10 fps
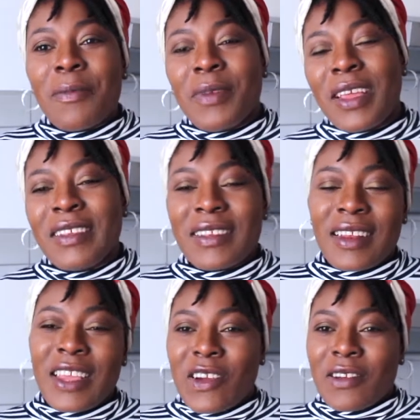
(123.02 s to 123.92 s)
Please
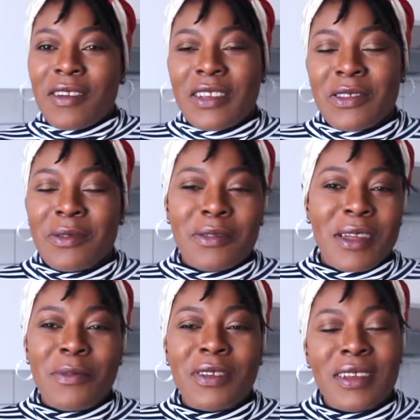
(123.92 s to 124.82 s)
click on the red
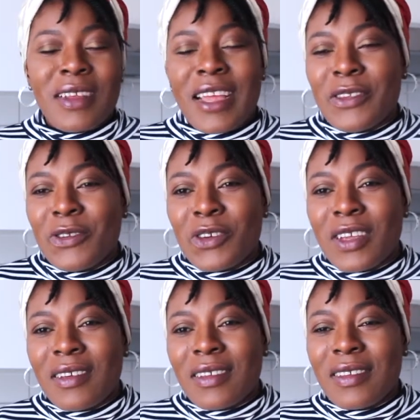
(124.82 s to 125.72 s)
subscribe button and
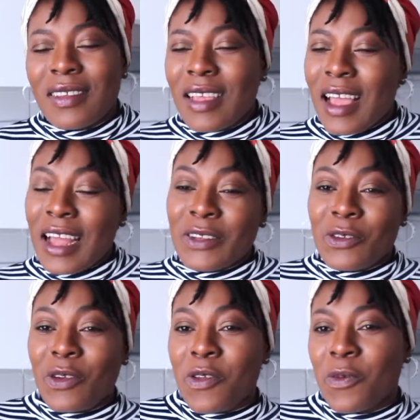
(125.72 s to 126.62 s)
join us and
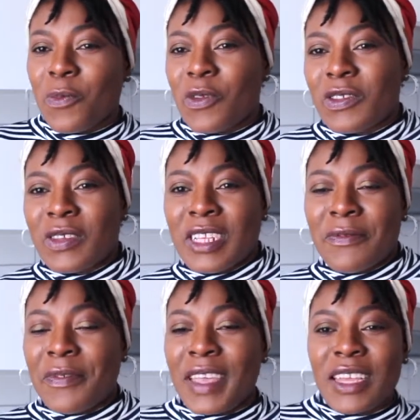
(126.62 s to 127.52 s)
turn on your post
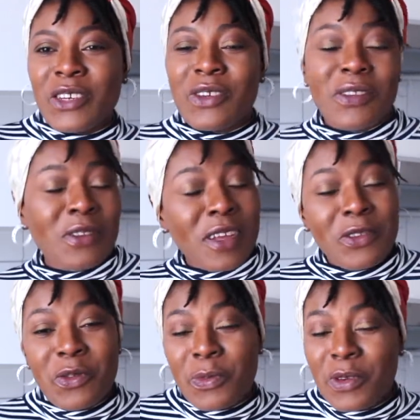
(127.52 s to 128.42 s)
notifications so that
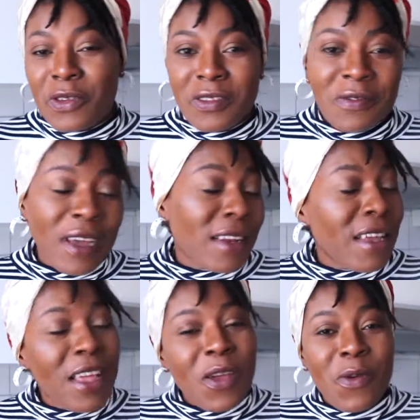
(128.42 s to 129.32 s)
you'll be notified
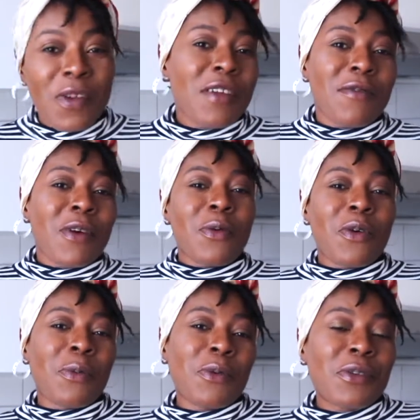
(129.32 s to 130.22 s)
whenever we
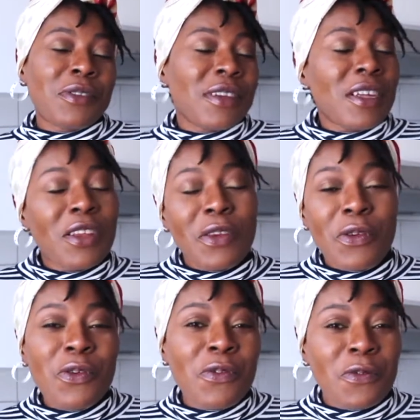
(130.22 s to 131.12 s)
upload
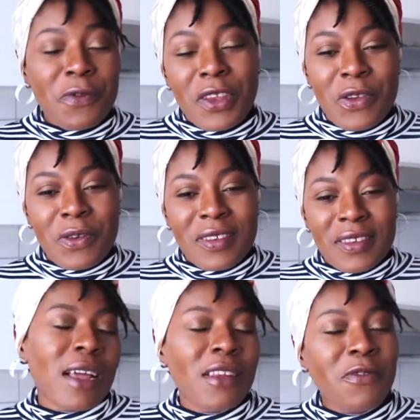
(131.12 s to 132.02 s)
new
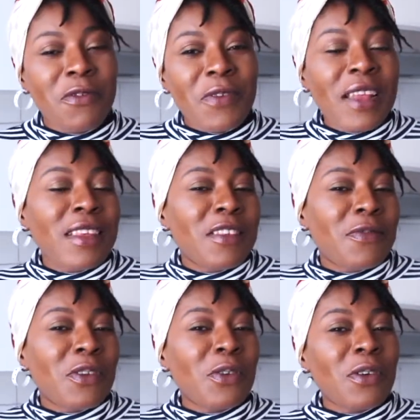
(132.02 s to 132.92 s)
videos. And if you find this
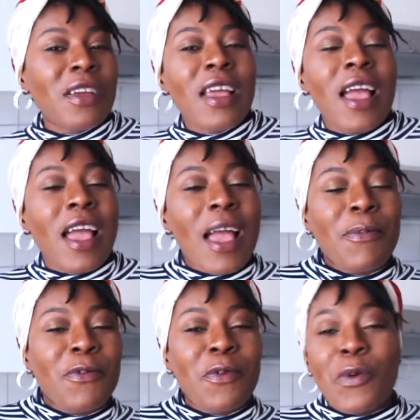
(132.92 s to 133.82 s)
video
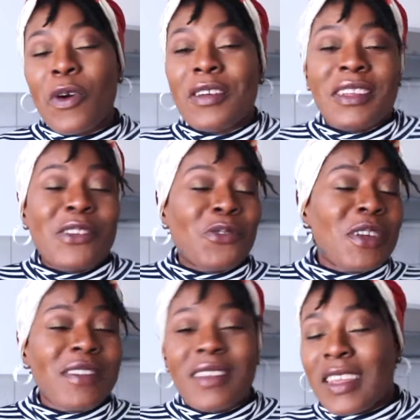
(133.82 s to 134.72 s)
helpful or
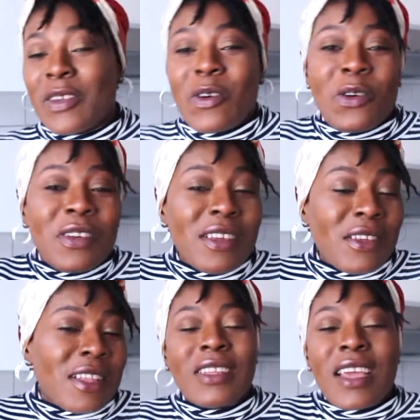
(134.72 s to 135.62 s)
interesting or
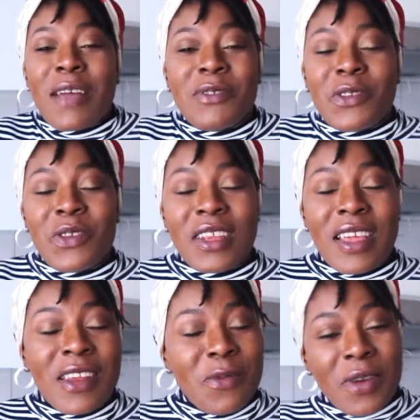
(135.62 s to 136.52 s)
it helps you in
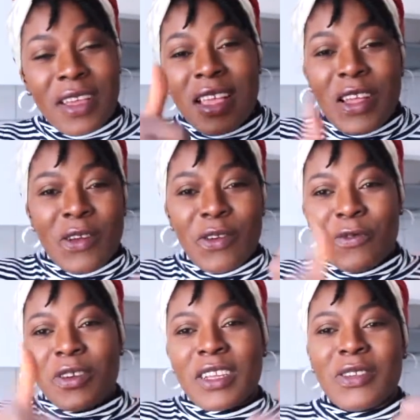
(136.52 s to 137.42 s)
any way,
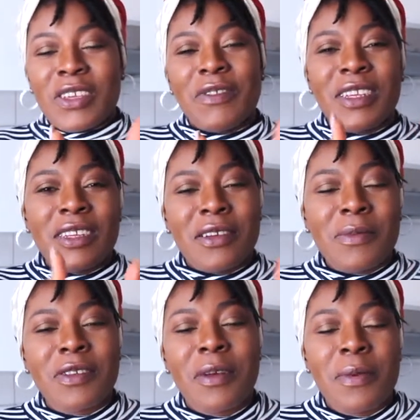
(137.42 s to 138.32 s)
don't forget to give it a
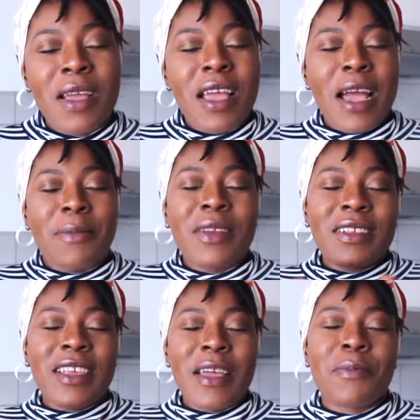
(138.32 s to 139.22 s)
thumbs up and
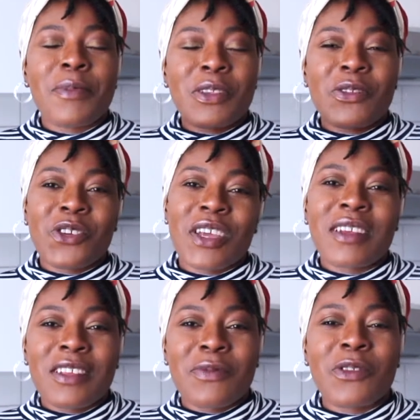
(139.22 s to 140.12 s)
please help me to share
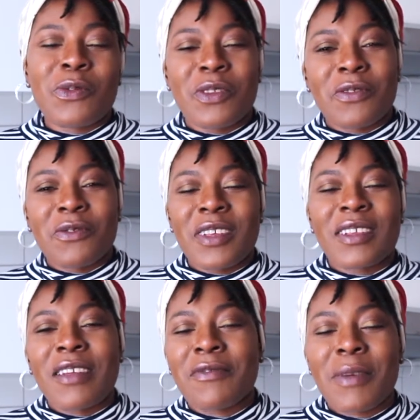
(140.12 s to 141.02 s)
this video with your
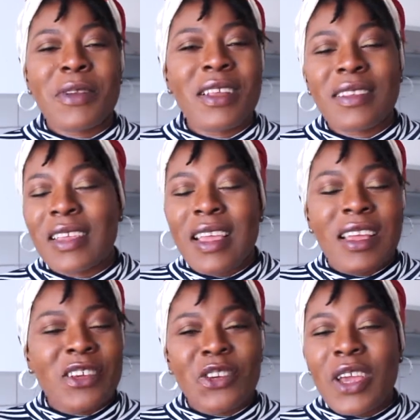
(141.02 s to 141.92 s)
friends and families.
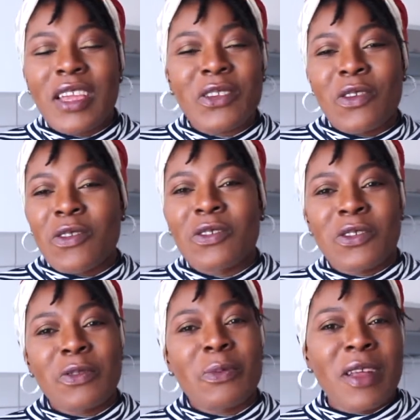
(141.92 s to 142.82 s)
Share it on your
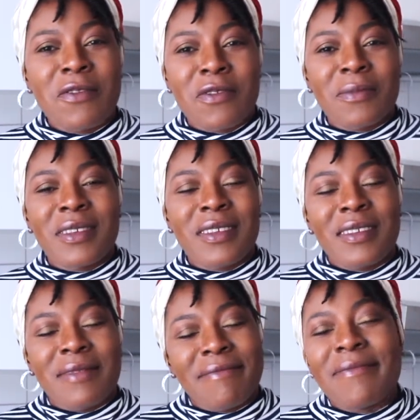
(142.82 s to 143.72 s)
social platforms.
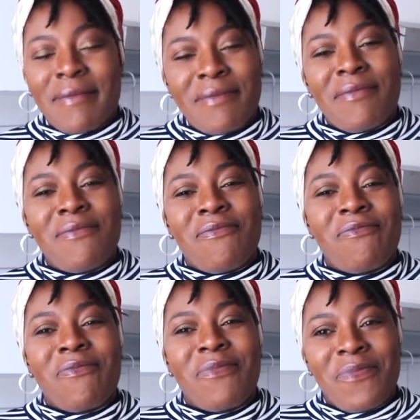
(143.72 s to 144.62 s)
Mm
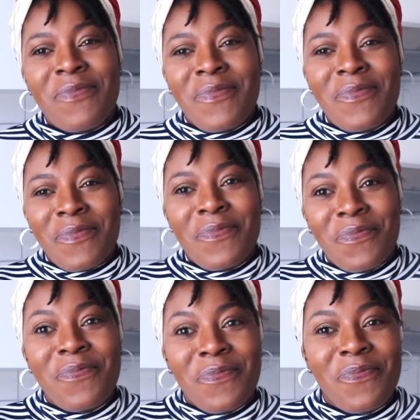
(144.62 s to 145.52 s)
-hmm
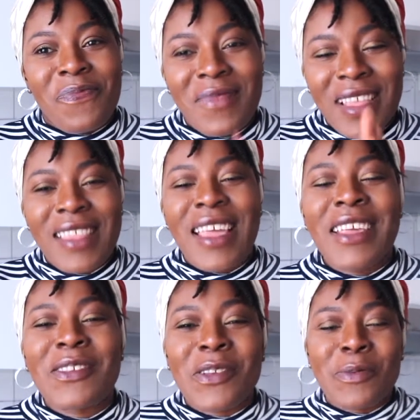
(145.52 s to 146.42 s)
mm -hmm.
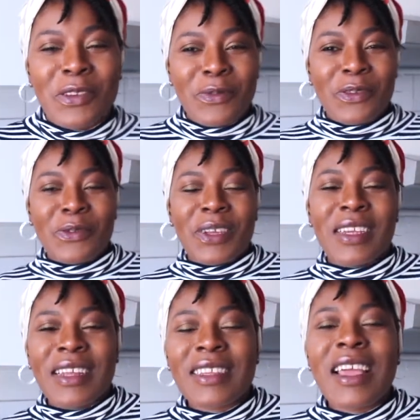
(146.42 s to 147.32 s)
thank you so much for doing
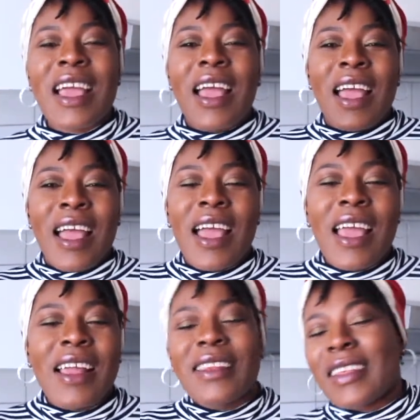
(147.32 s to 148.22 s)
that
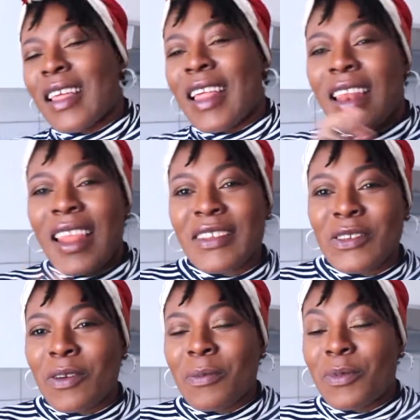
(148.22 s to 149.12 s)
and
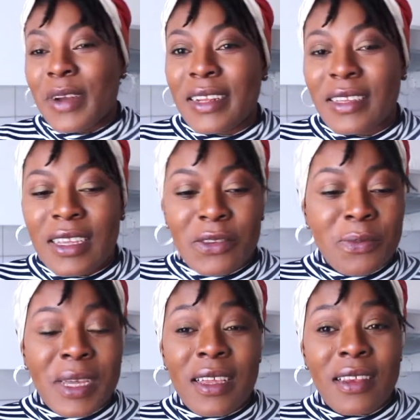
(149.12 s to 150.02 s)
let's jump right
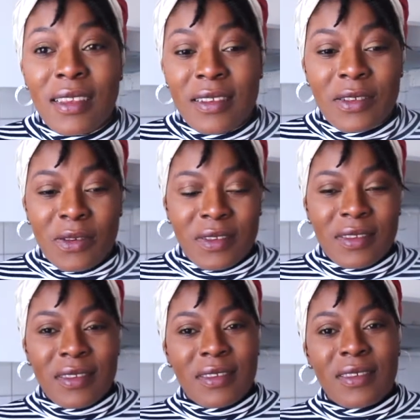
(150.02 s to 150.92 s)
into making this
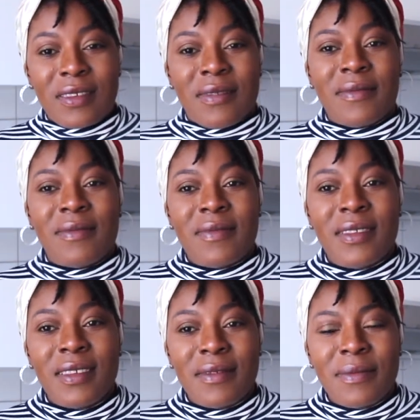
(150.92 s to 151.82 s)
sauce
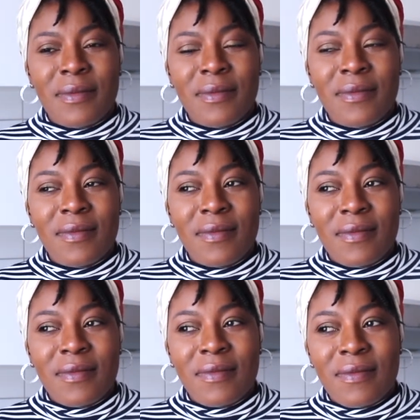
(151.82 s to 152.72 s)

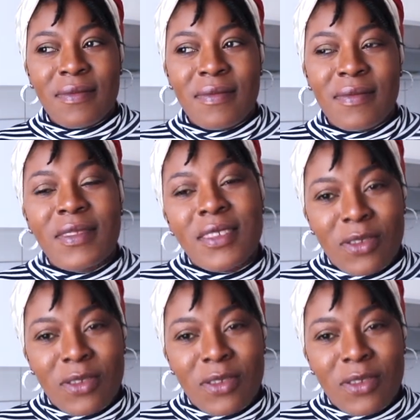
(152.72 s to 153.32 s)
mm -hmm.